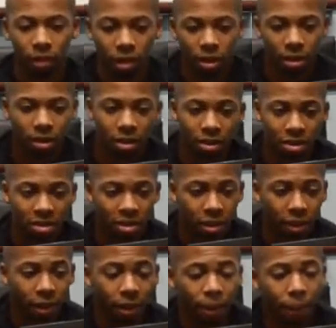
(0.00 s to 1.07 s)

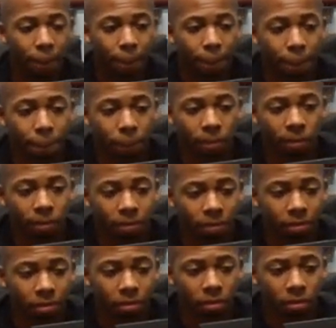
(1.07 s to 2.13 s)

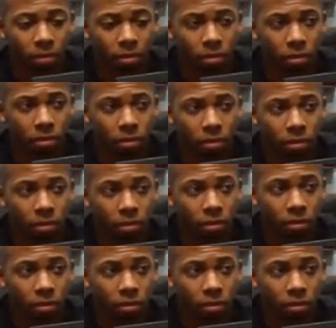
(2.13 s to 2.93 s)
[no speech]